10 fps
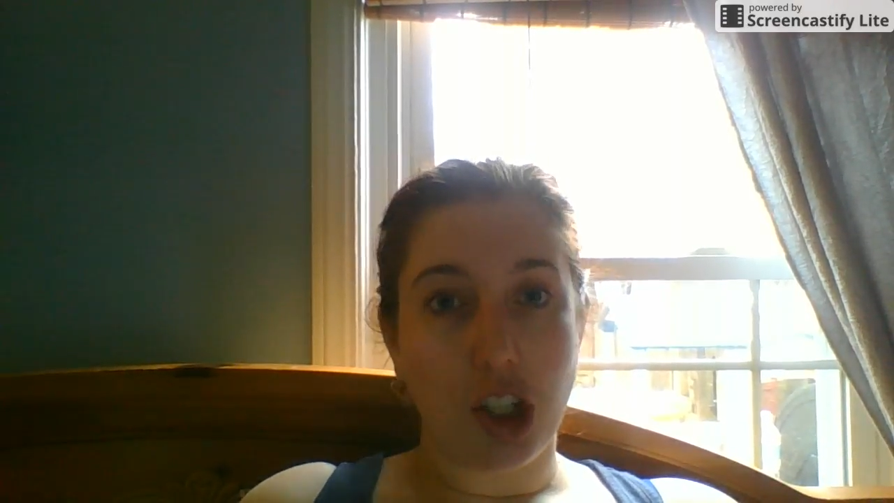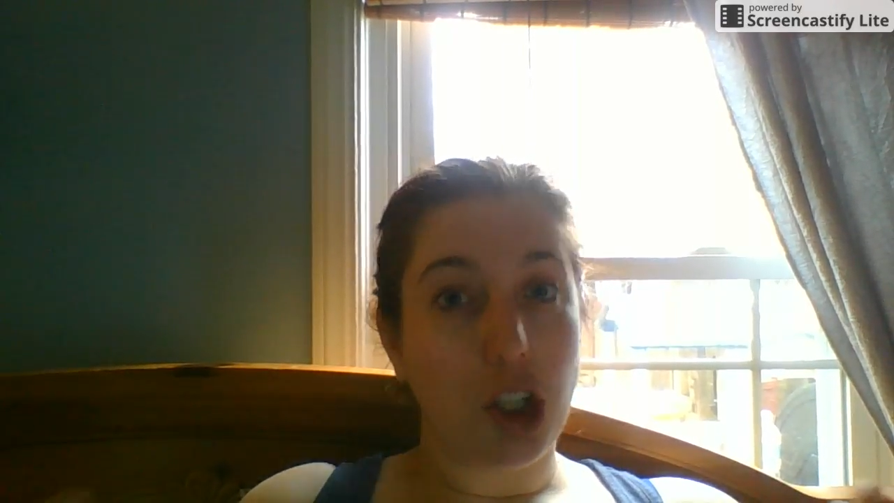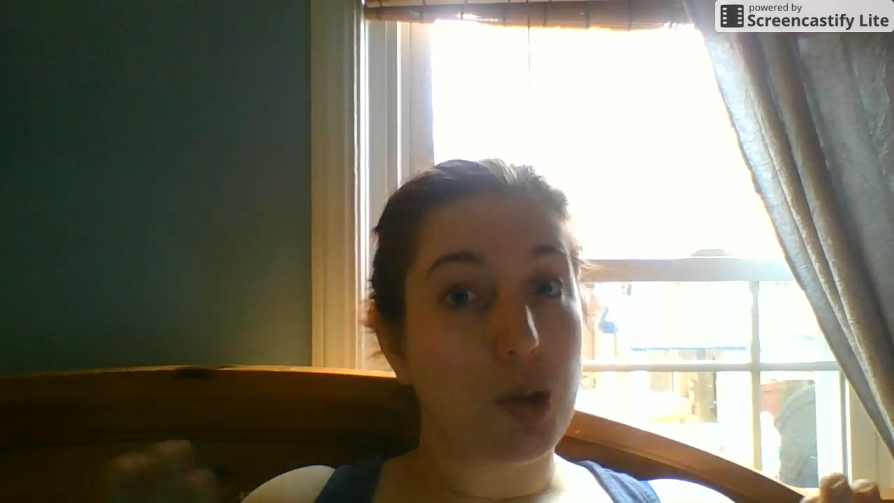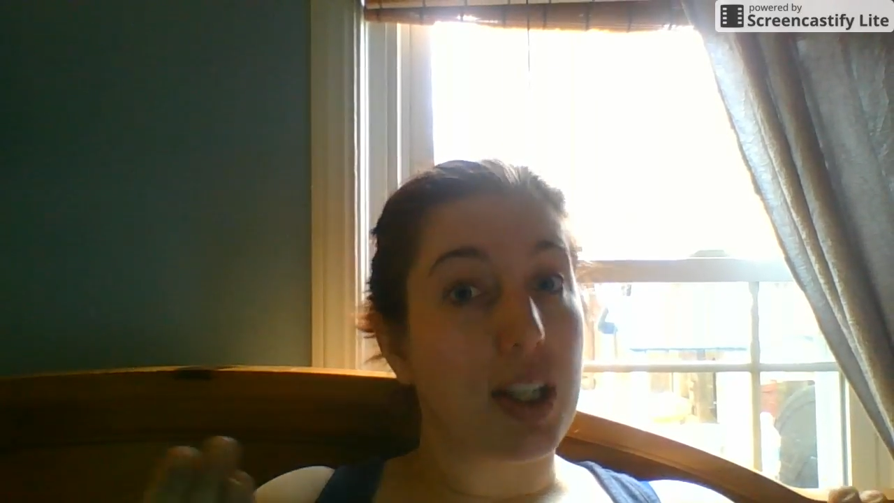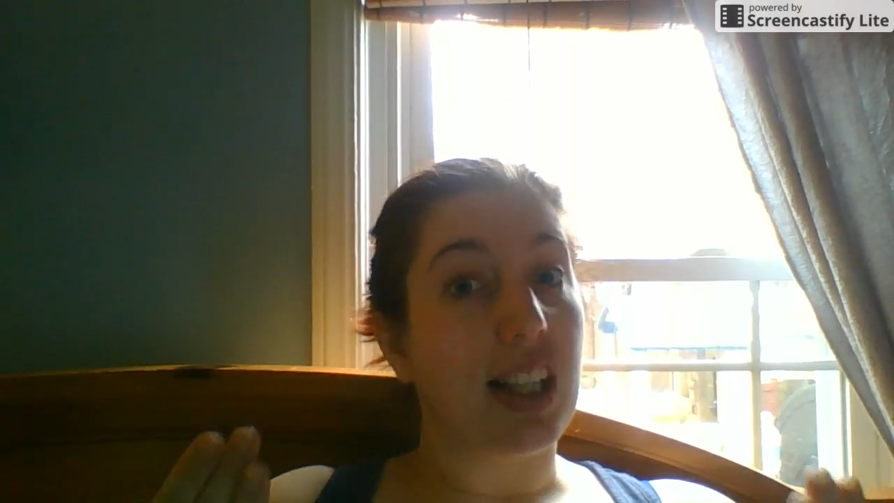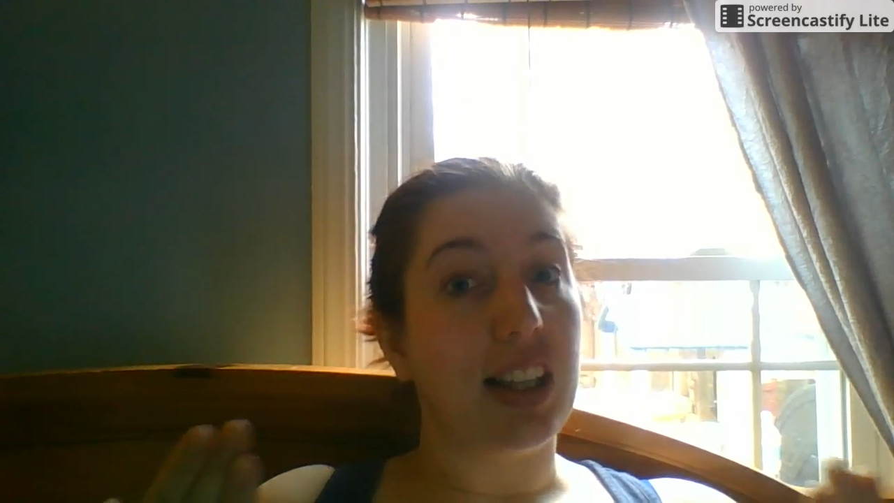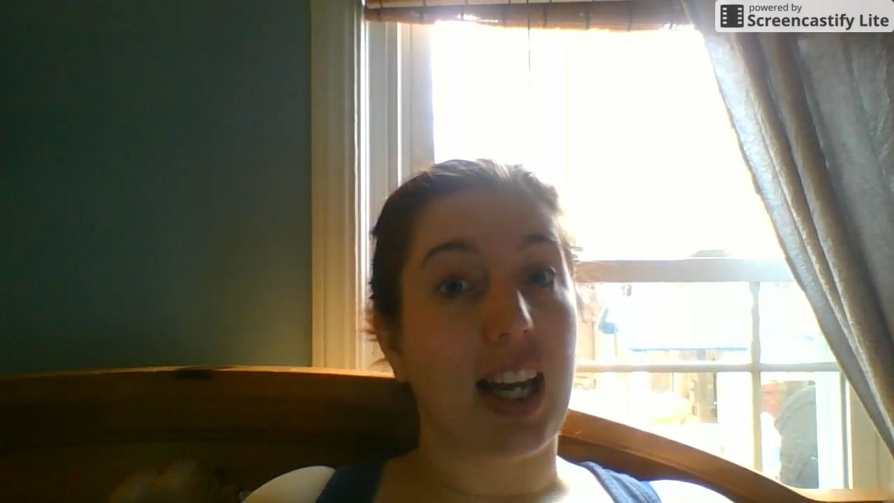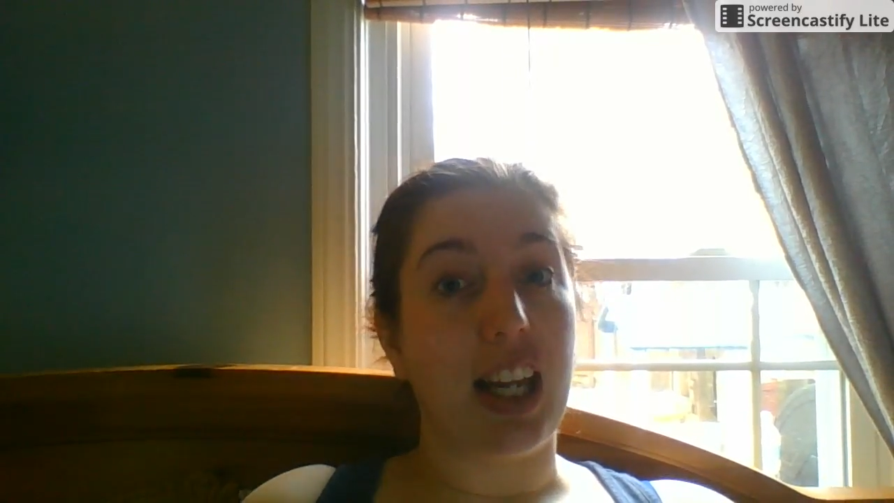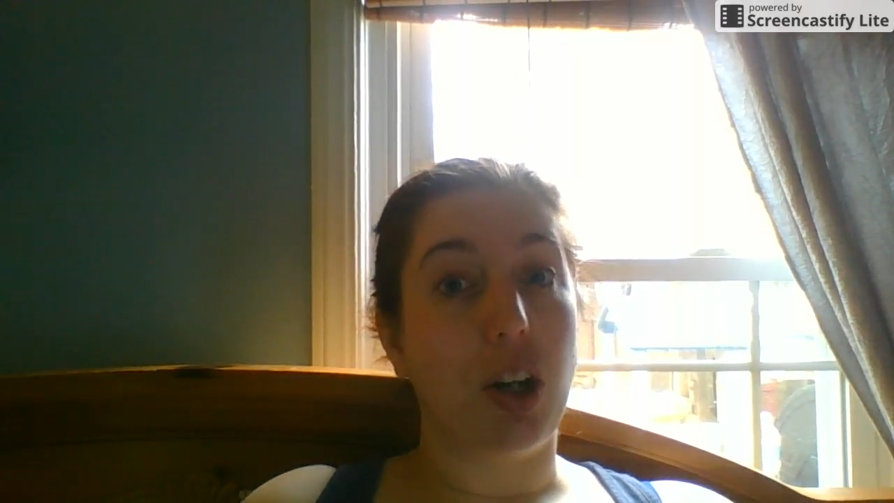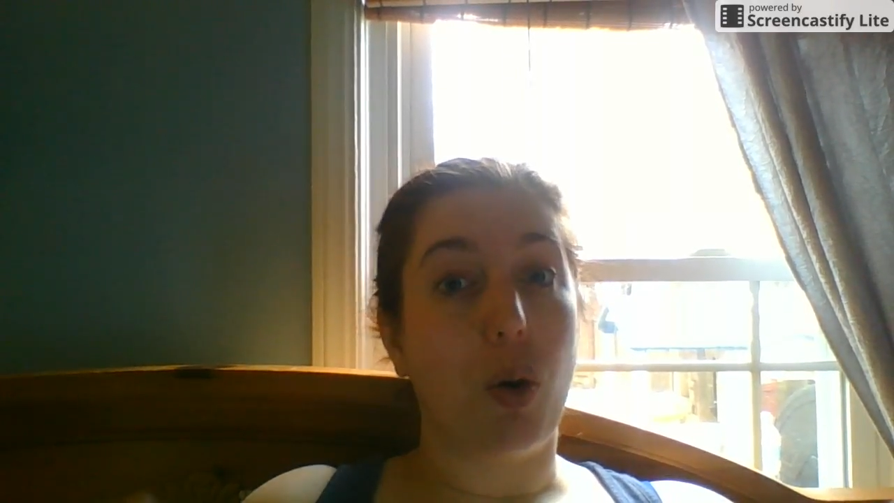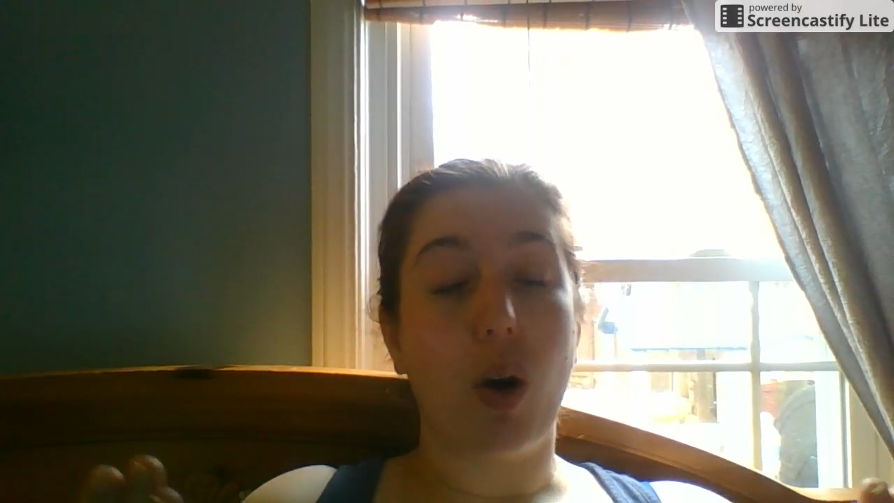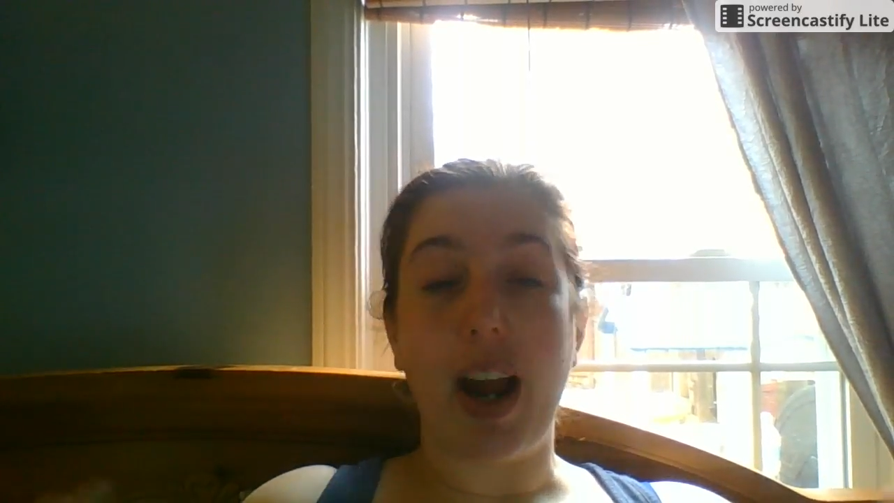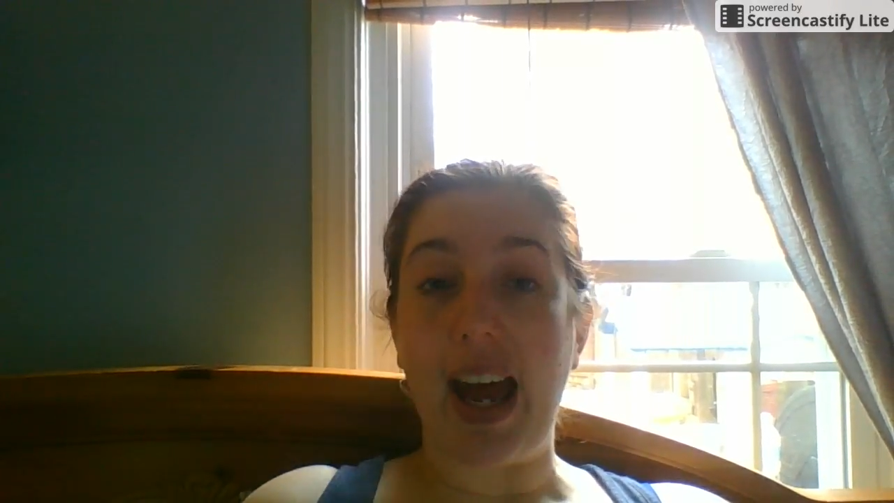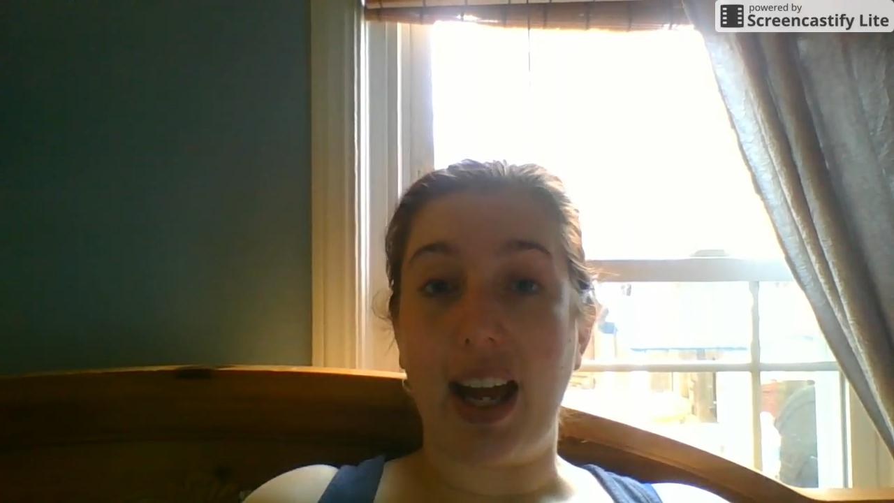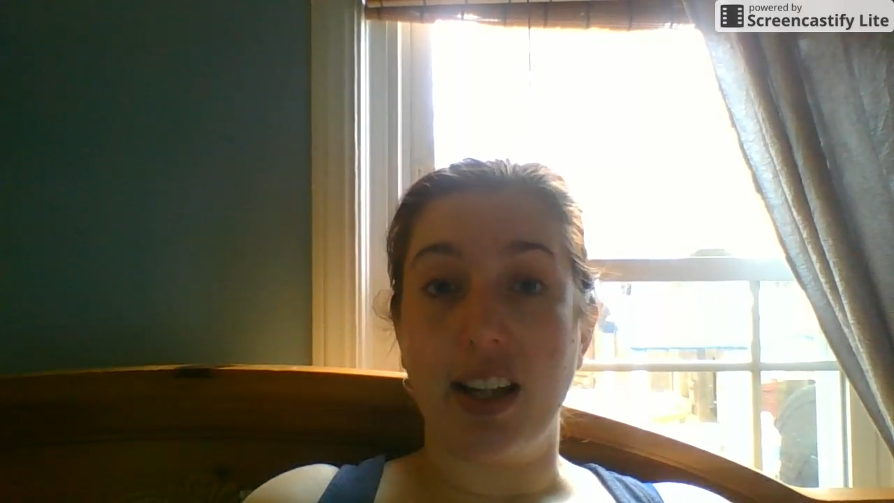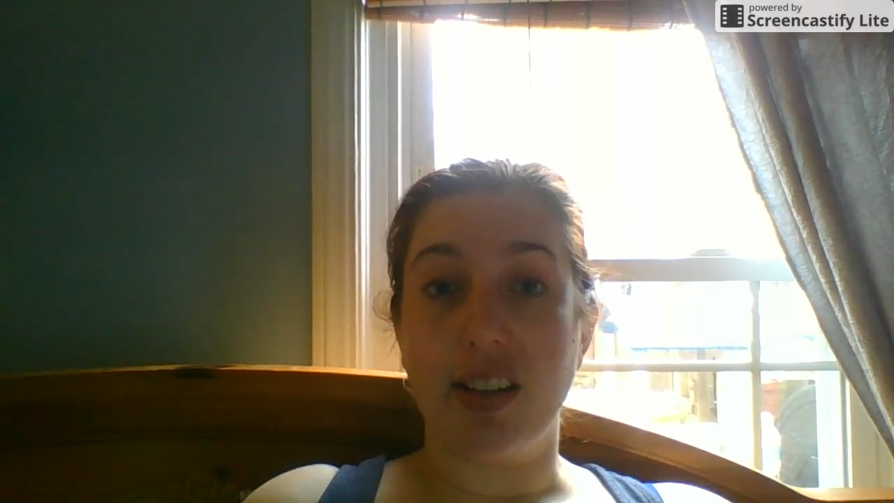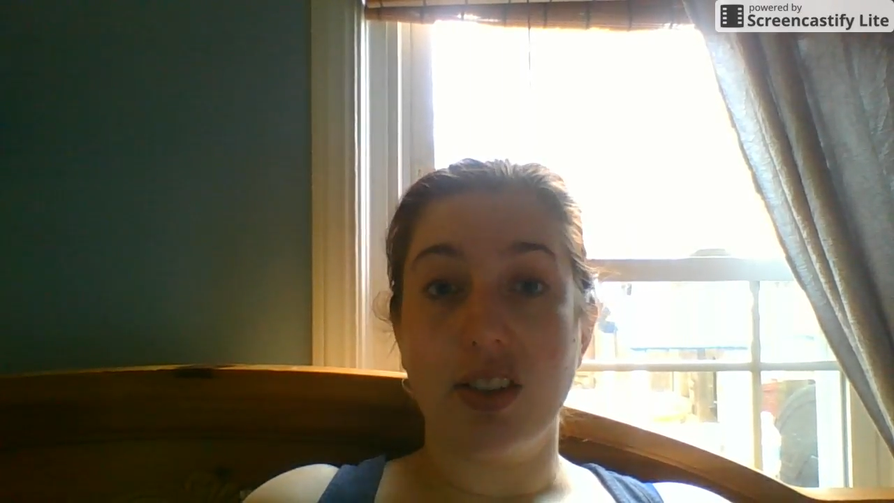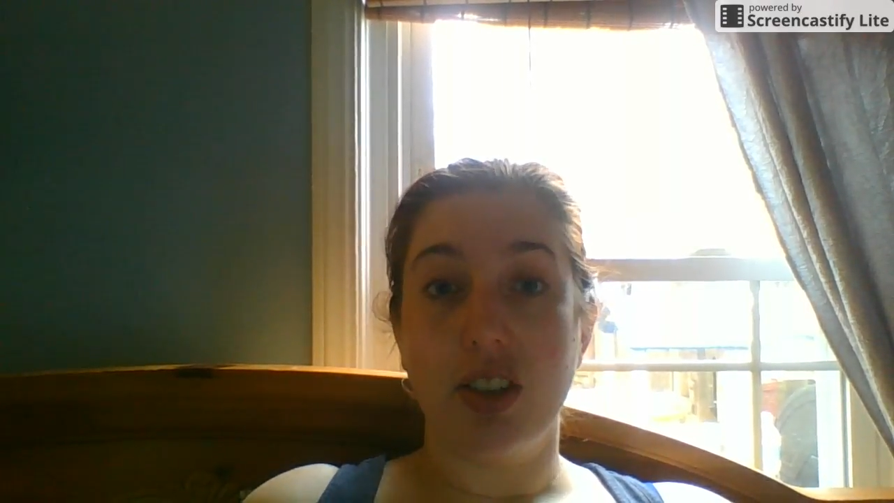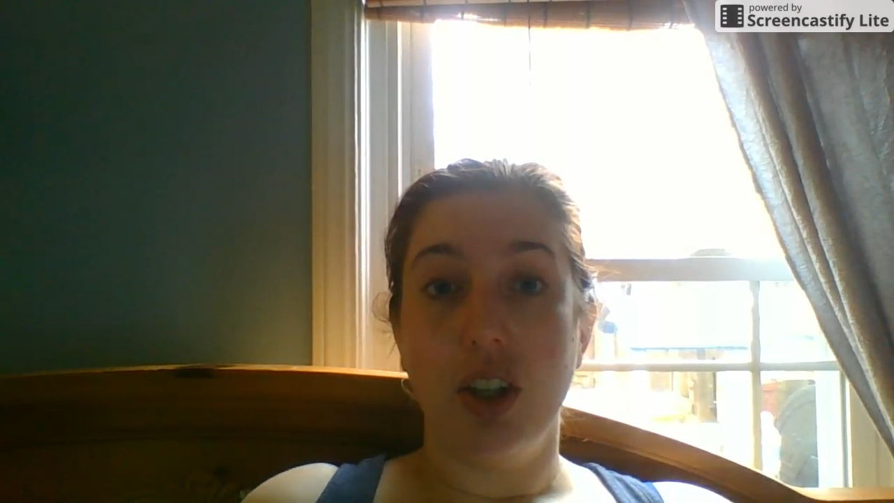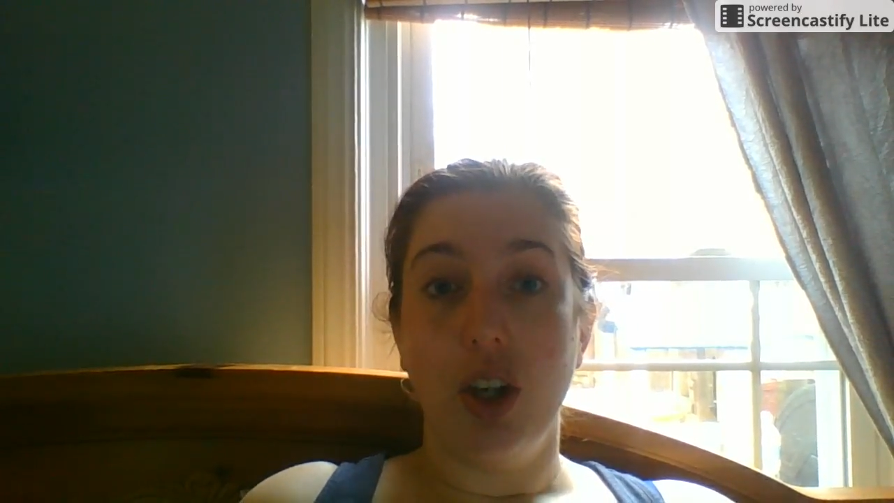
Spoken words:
using like or as.